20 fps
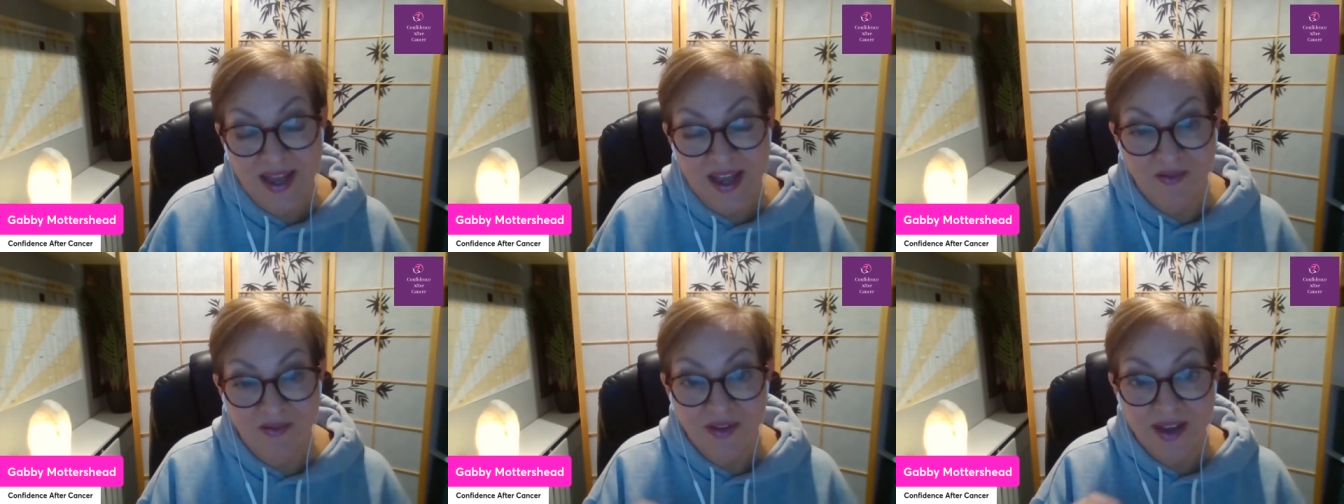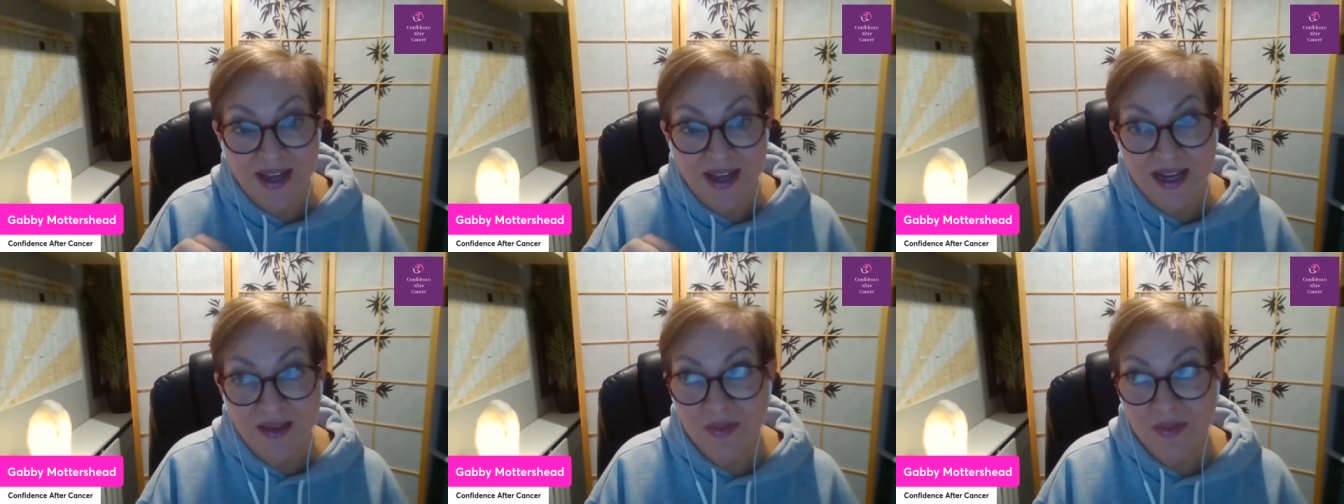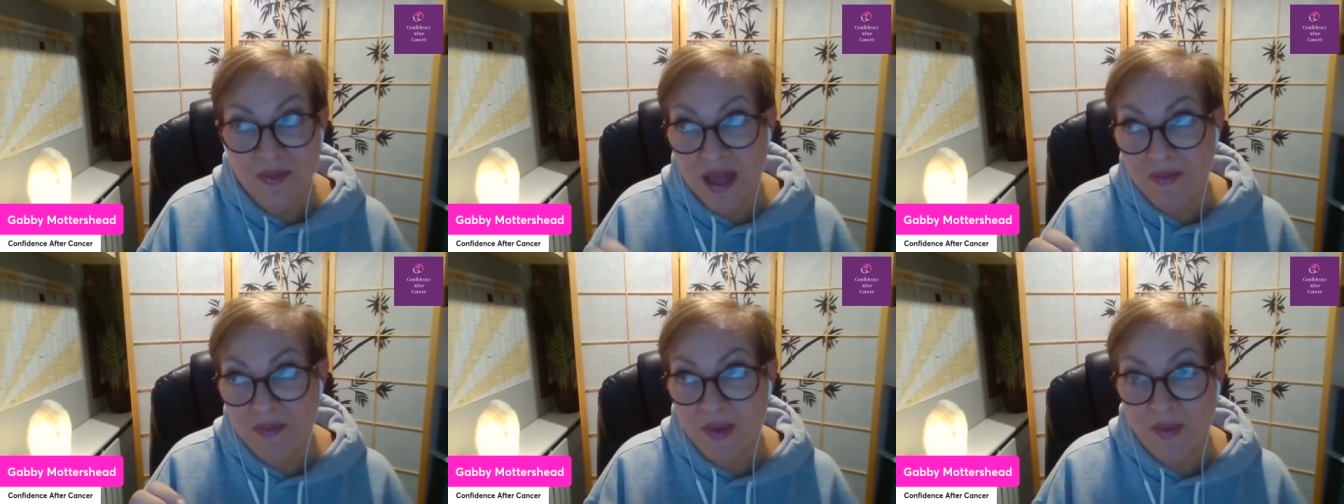I really
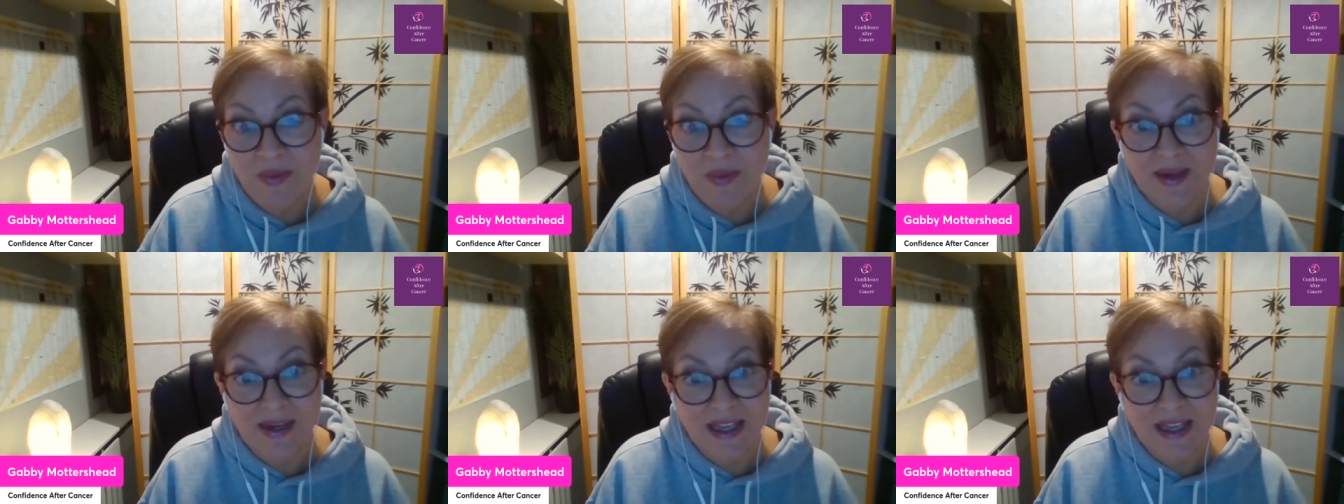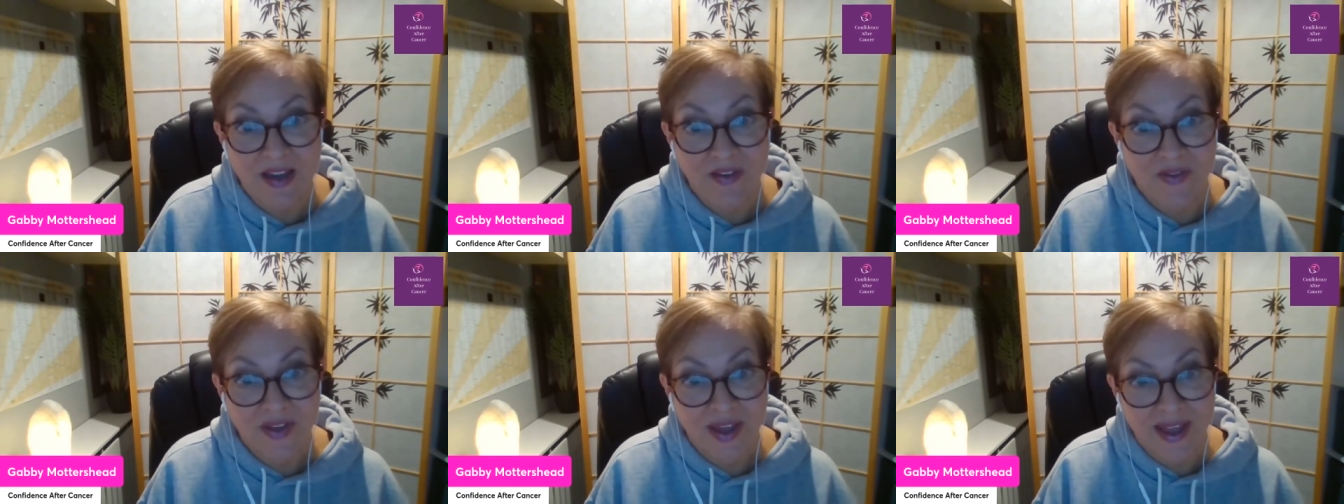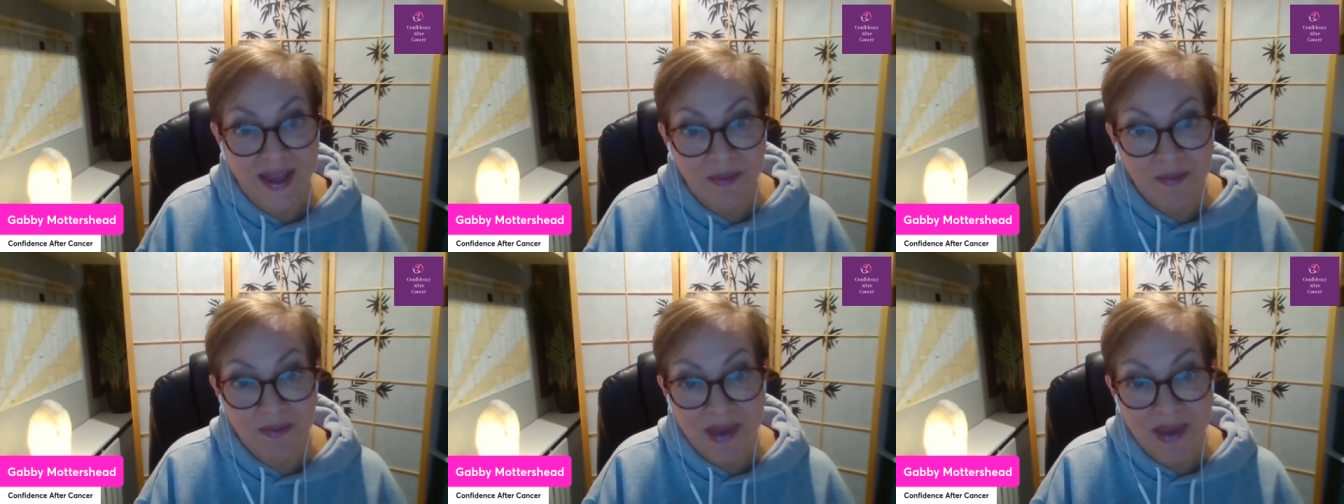am a believer
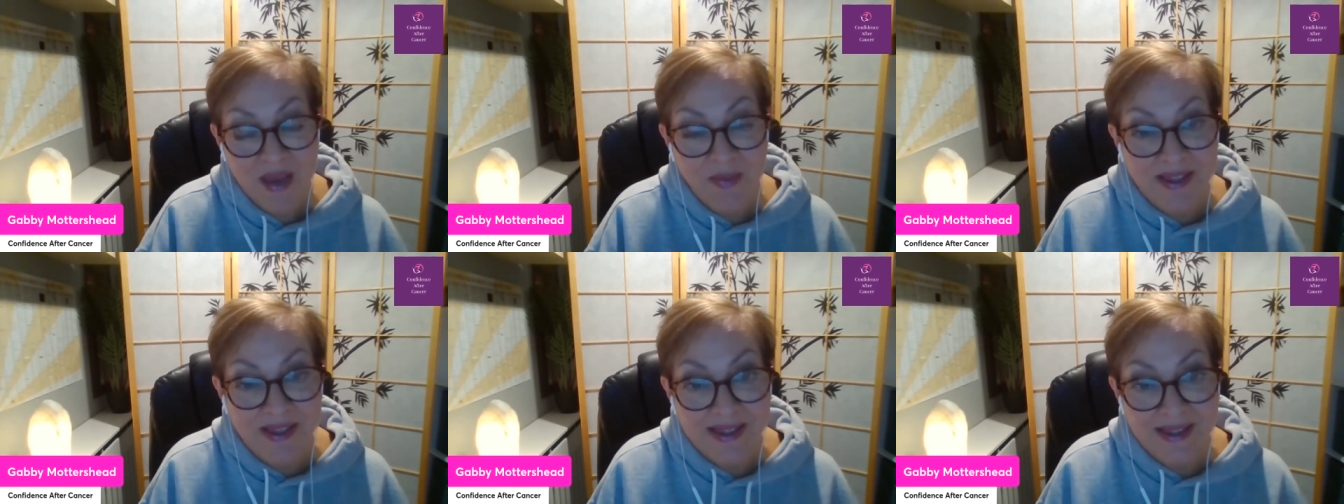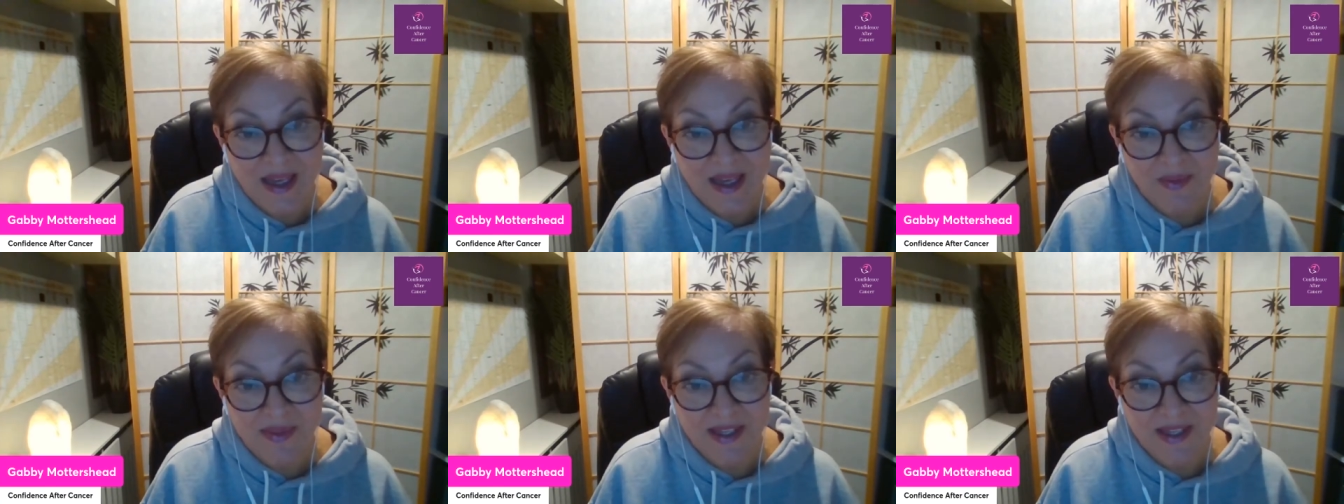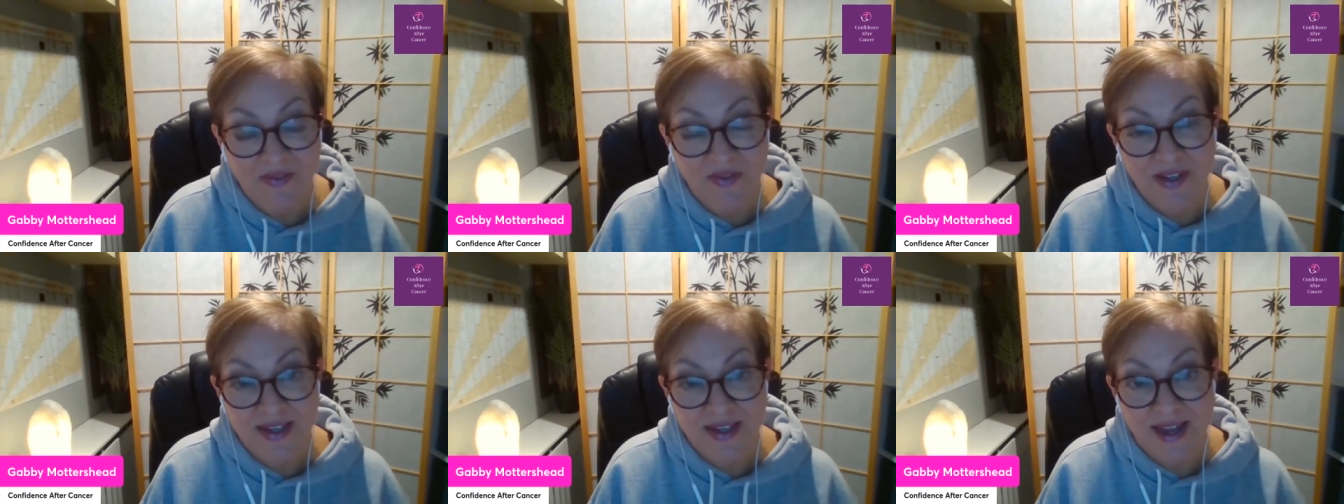in baby steps
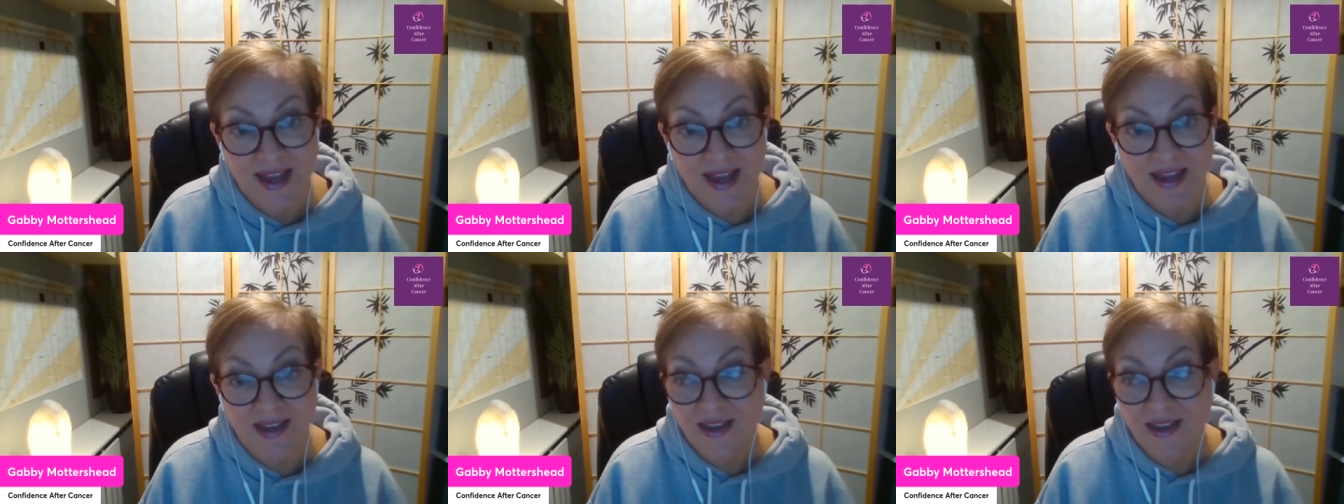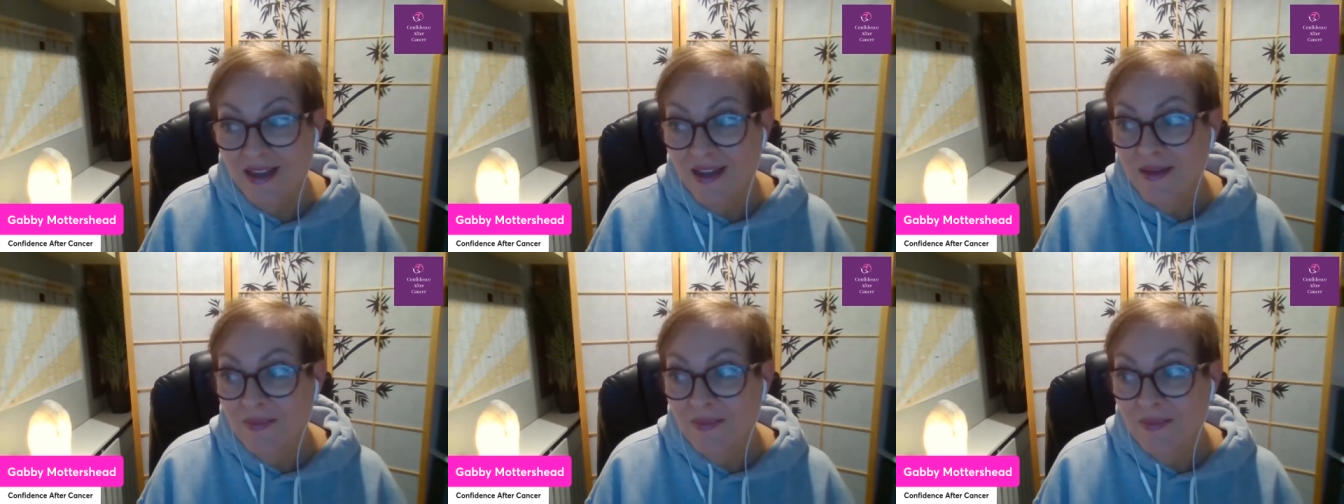every day.